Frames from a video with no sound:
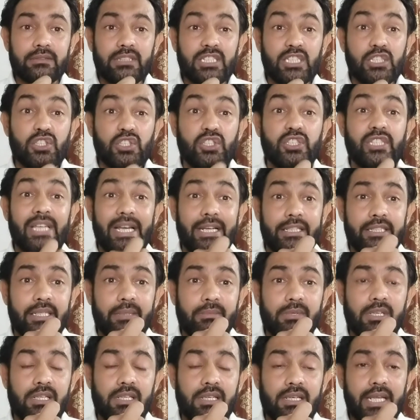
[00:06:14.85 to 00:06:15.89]

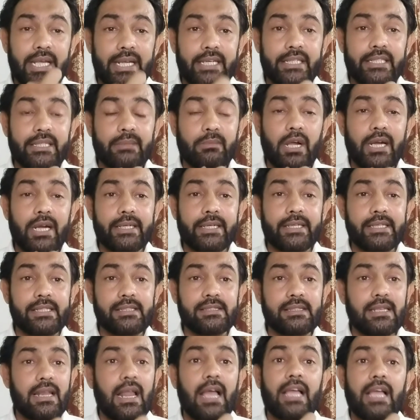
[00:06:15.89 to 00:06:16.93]
Injectable
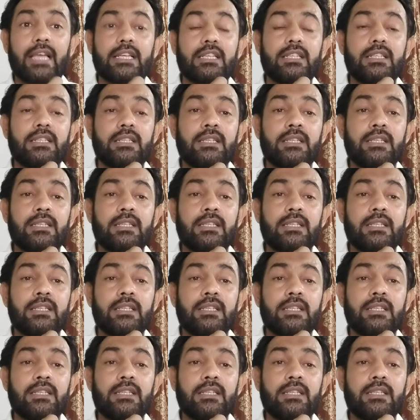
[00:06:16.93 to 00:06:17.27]
antibiotics like